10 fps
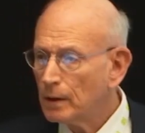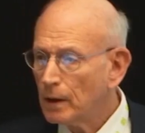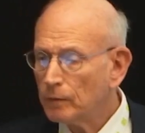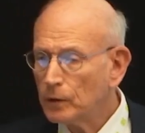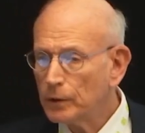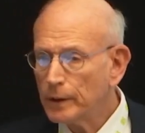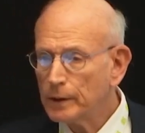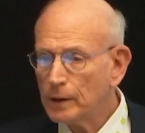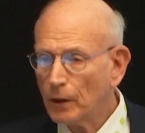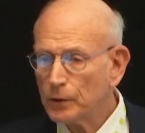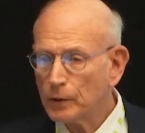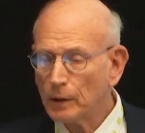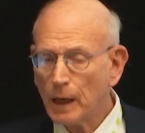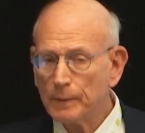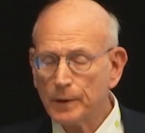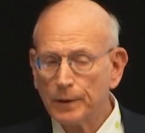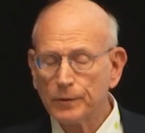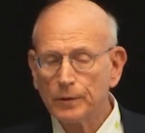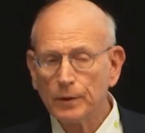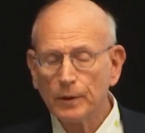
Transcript: of looted cultural objects